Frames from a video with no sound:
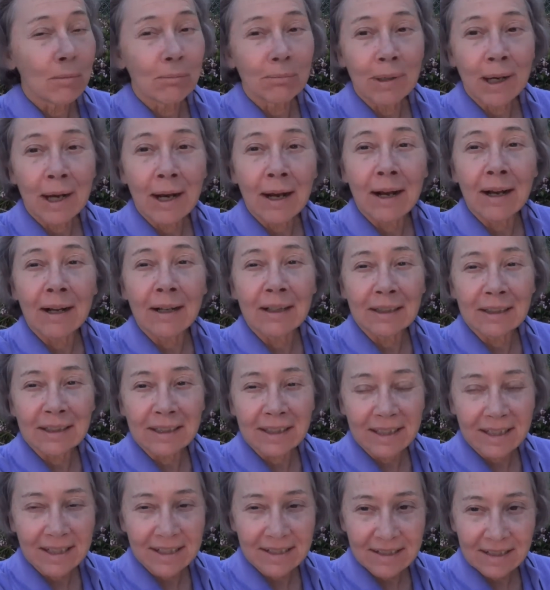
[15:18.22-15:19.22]
Baal
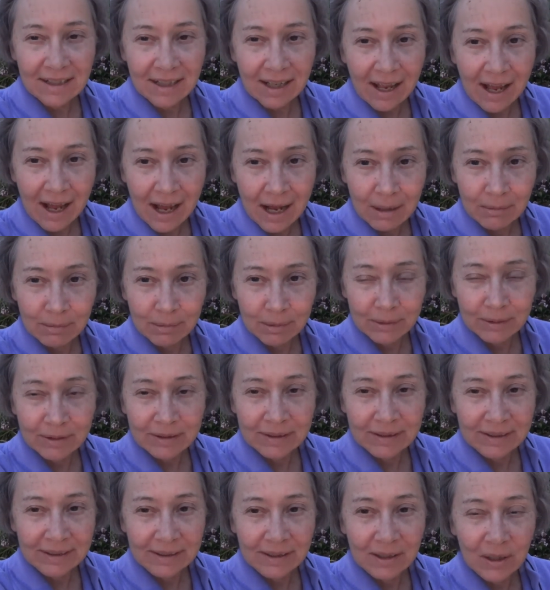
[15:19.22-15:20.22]
is labha,
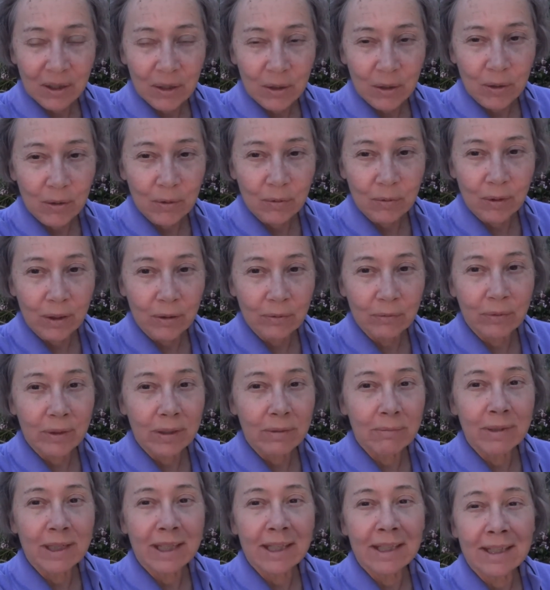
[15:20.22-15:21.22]
what
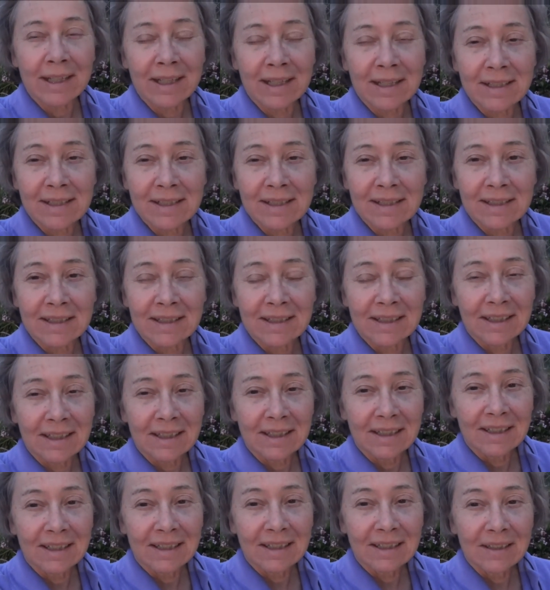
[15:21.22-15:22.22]
we mean is,
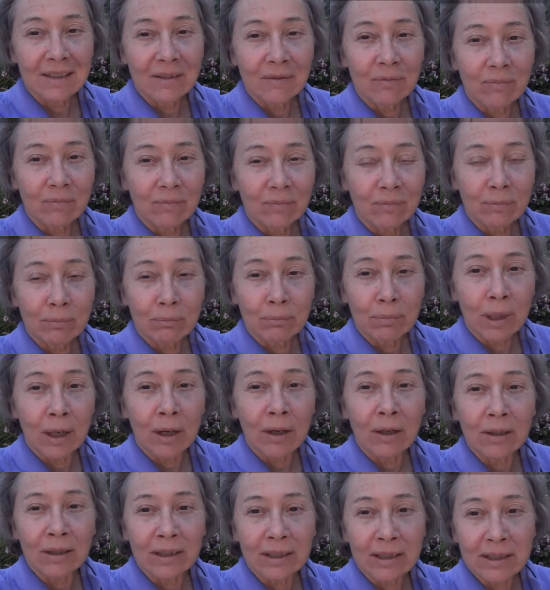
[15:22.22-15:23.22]

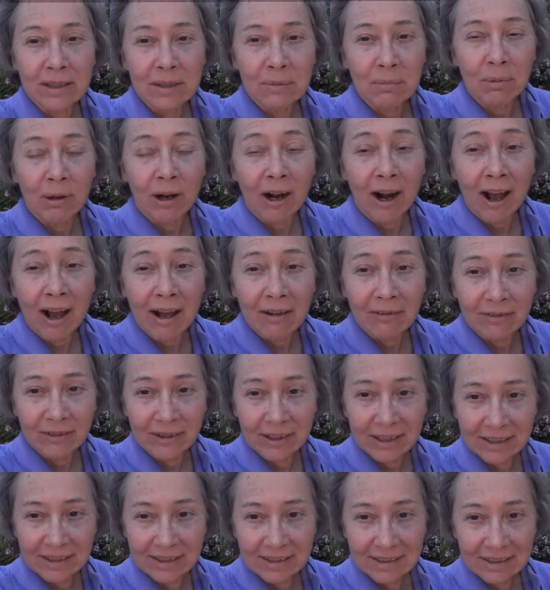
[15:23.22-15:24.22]
Baal is
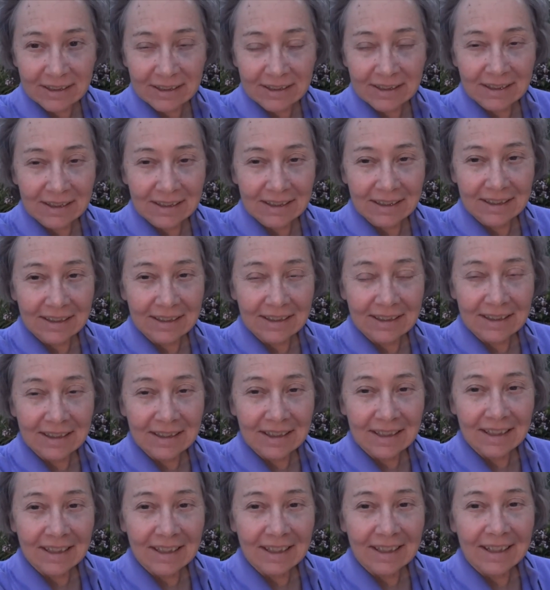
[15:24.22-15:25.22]
profit.
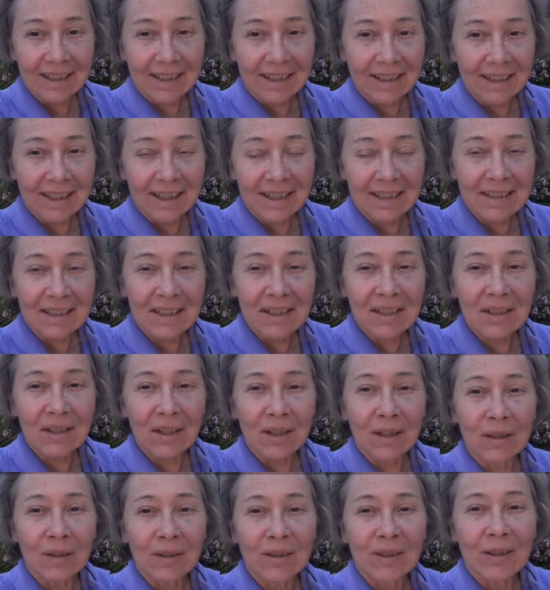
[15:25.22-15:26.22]
And
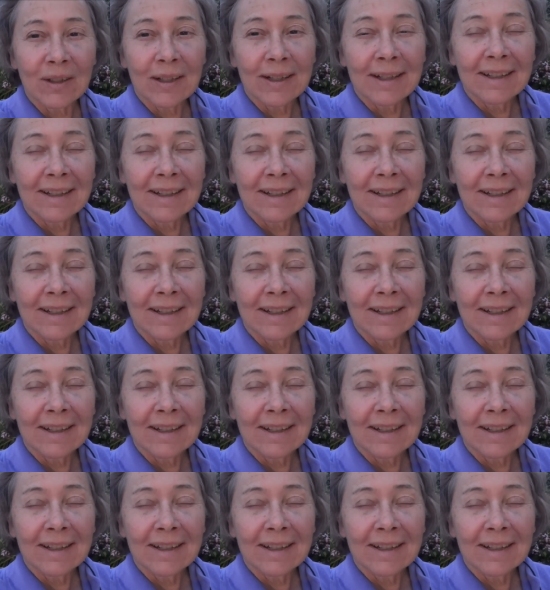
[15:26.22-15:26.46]
so,